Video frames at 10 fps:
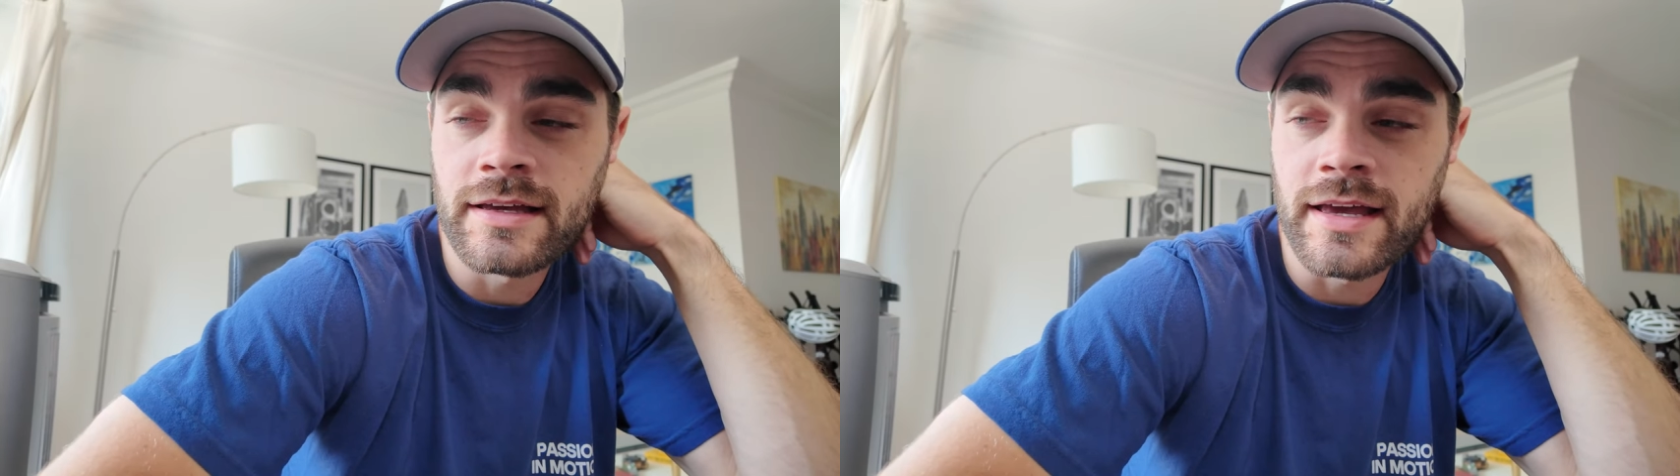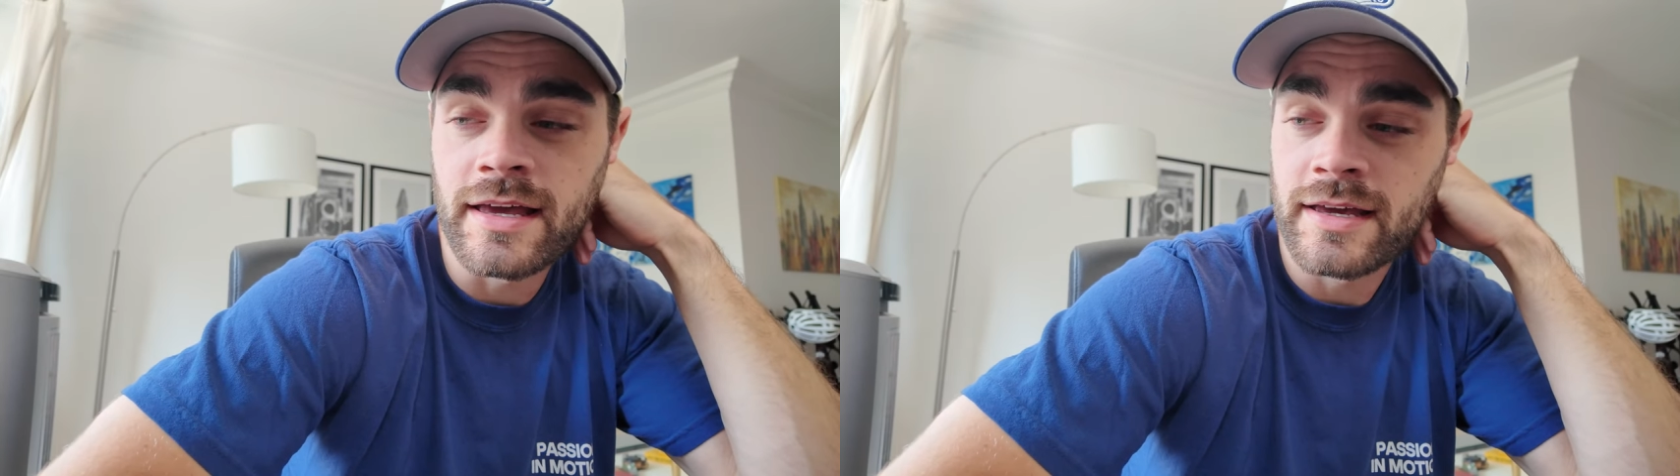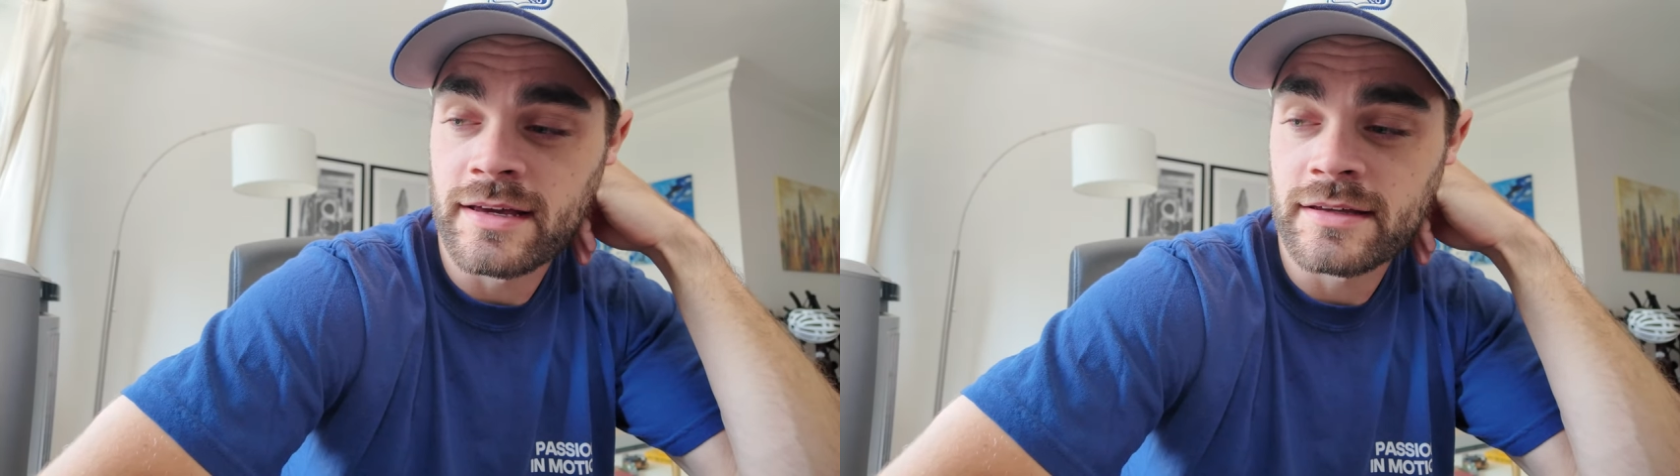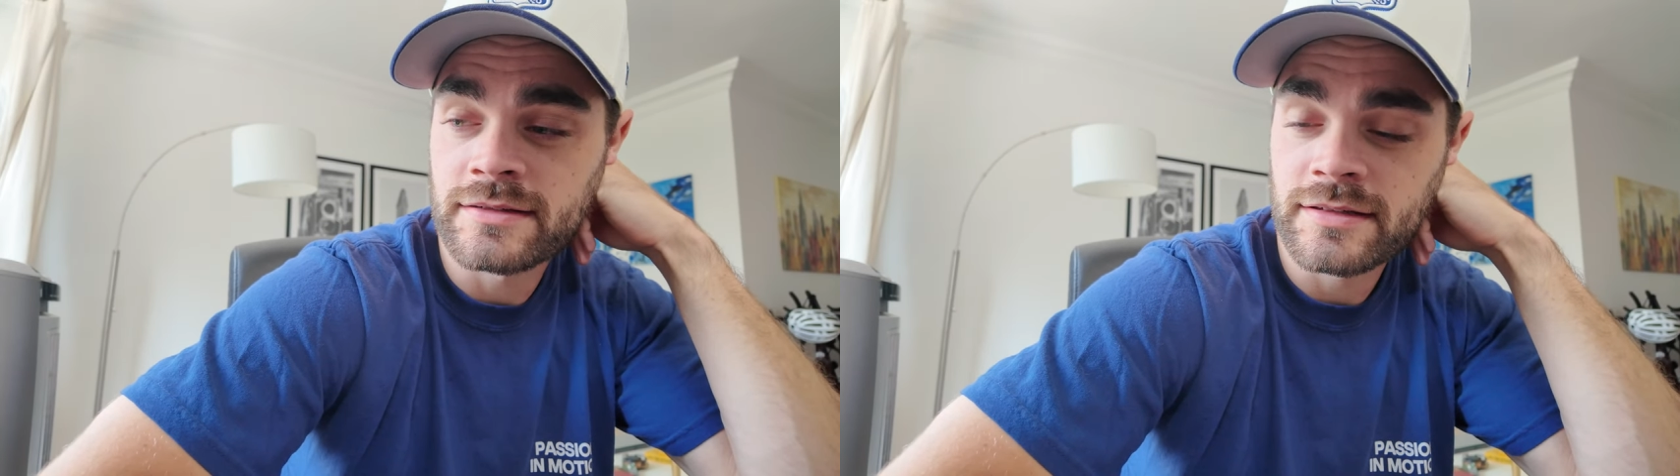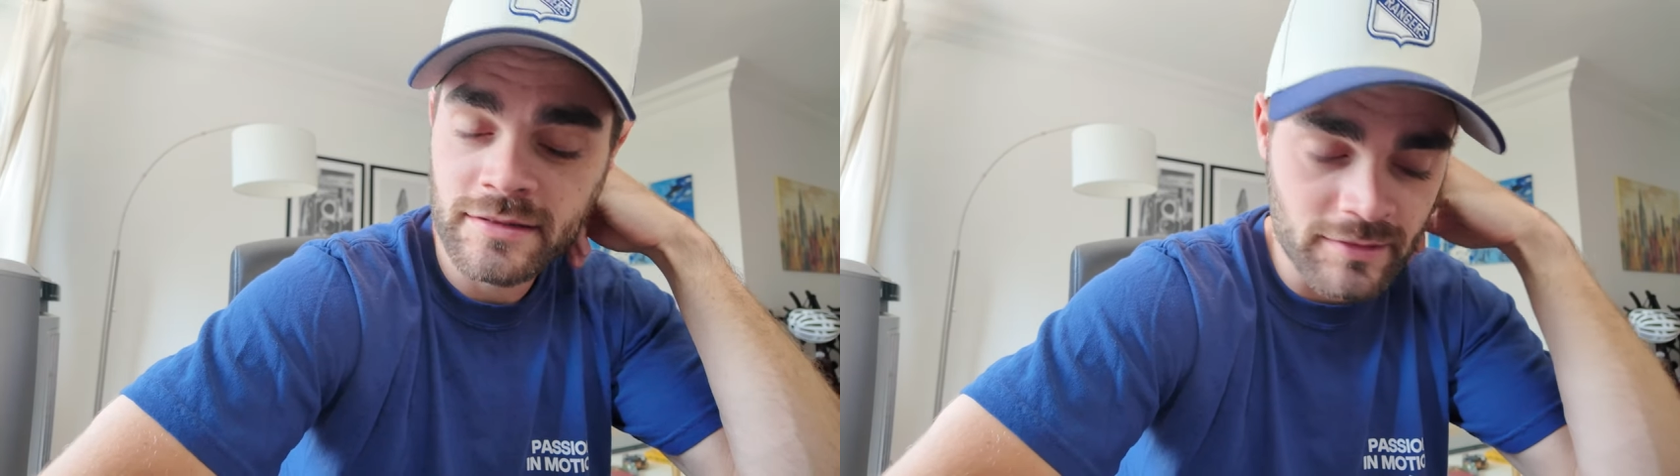
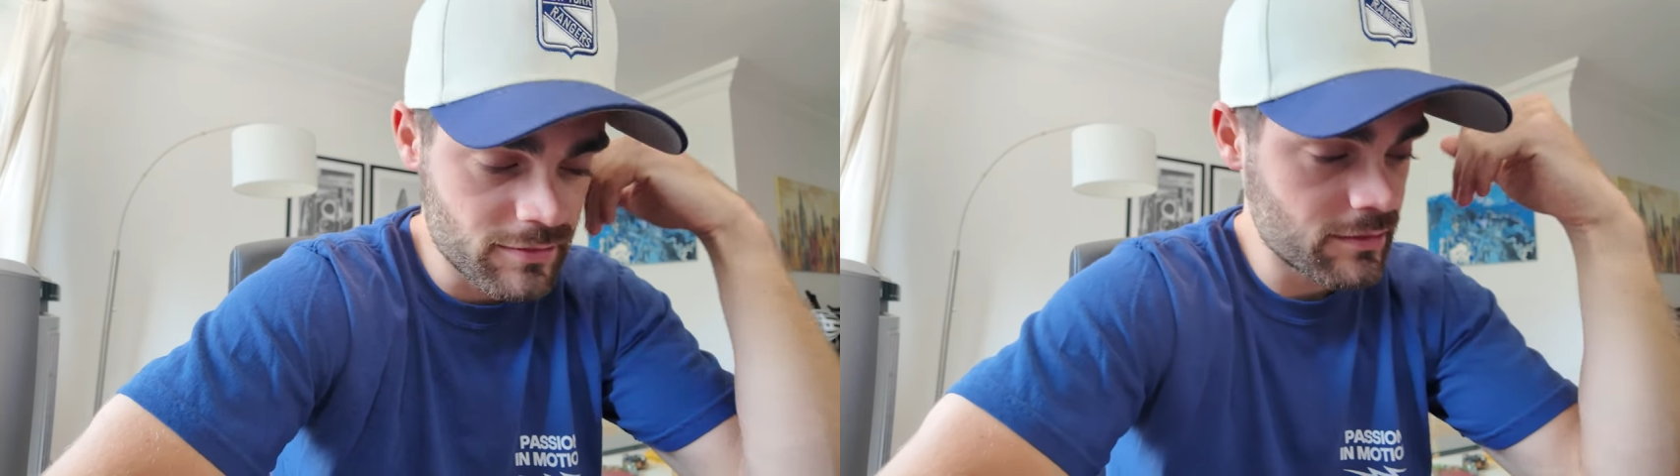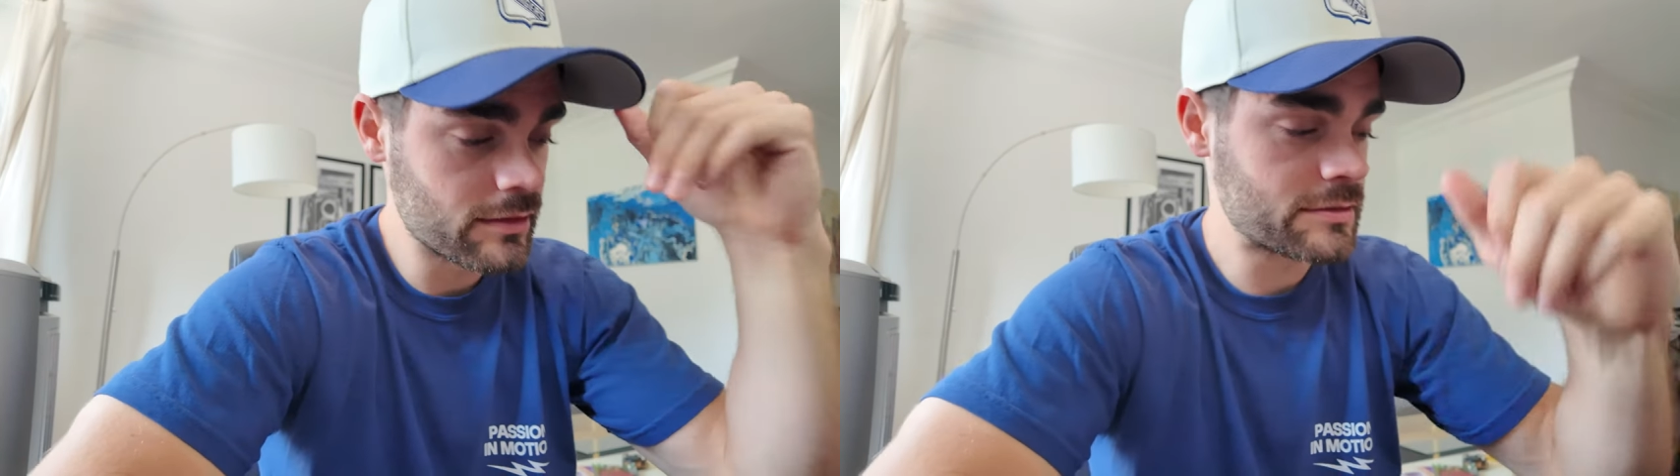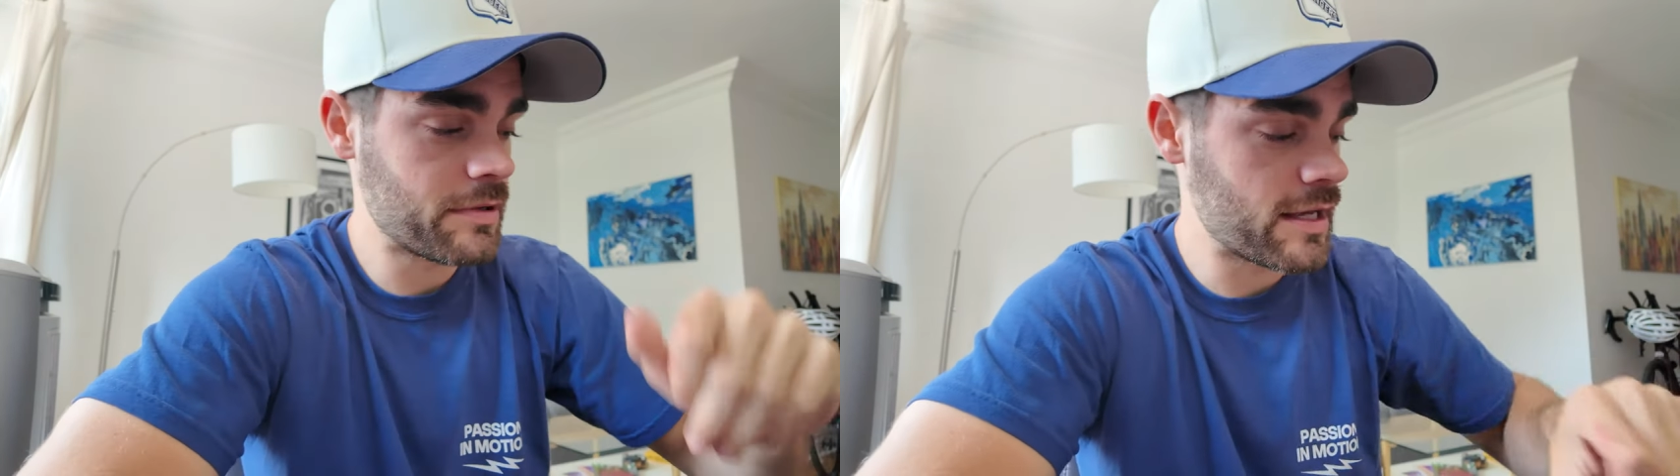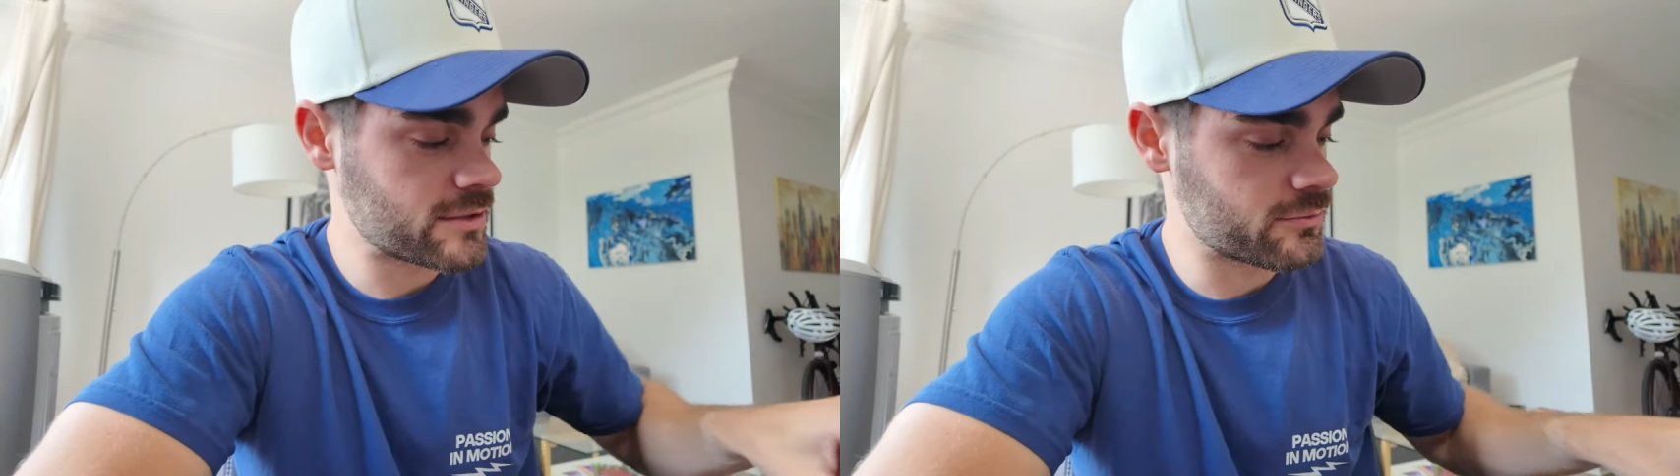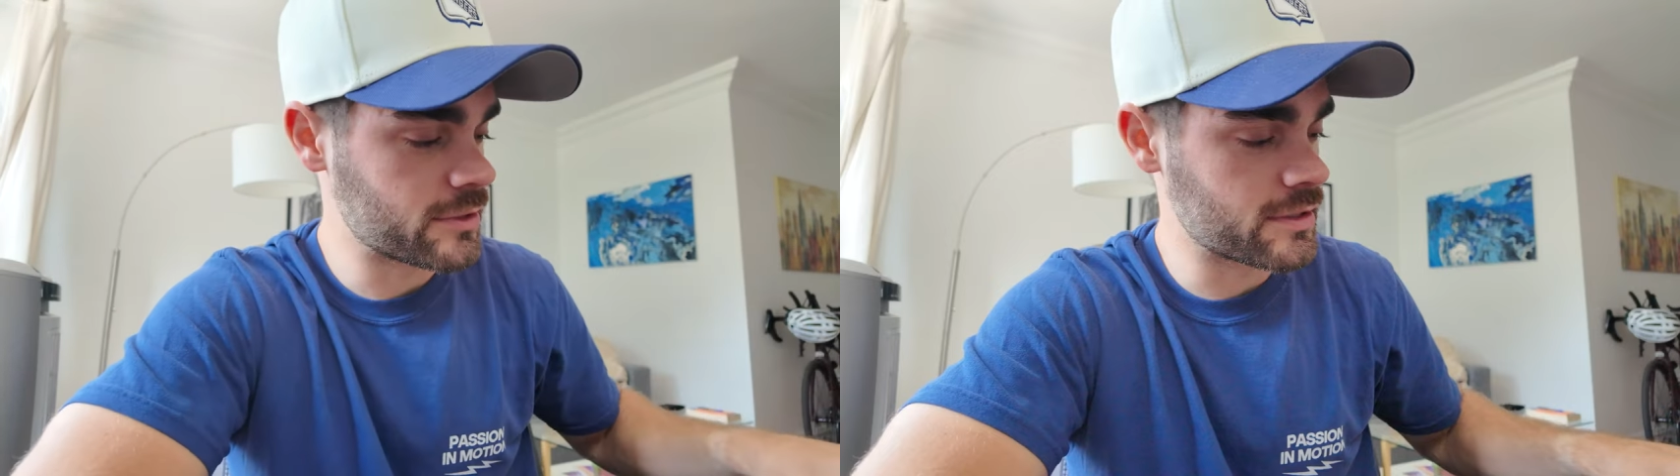and this
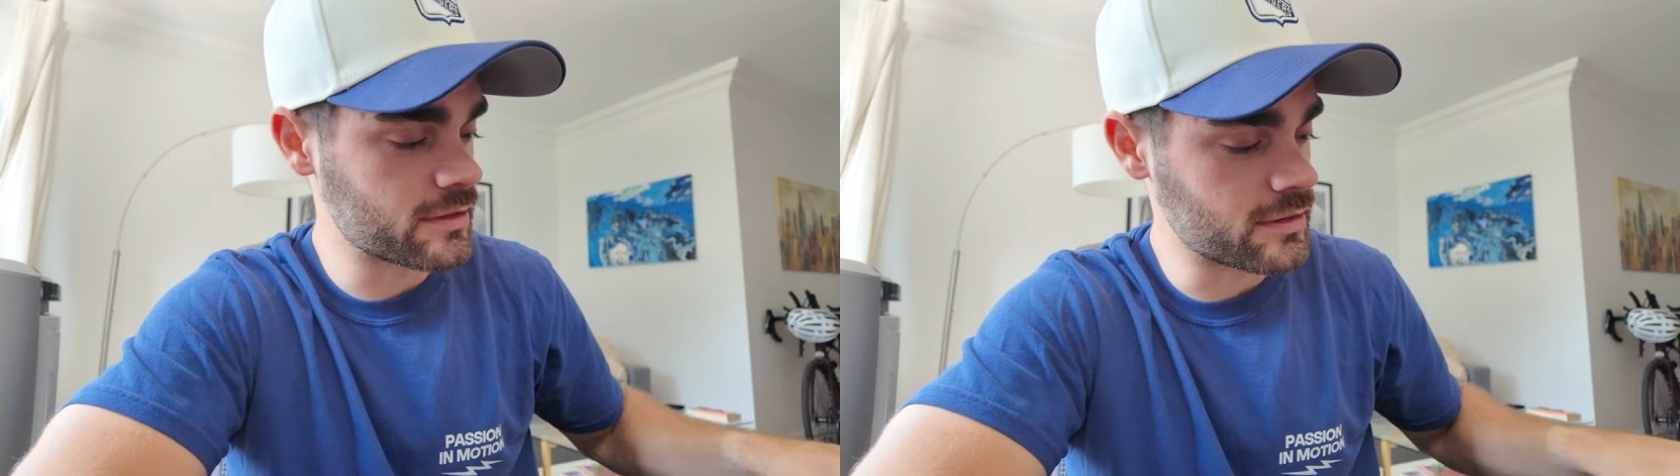past weekend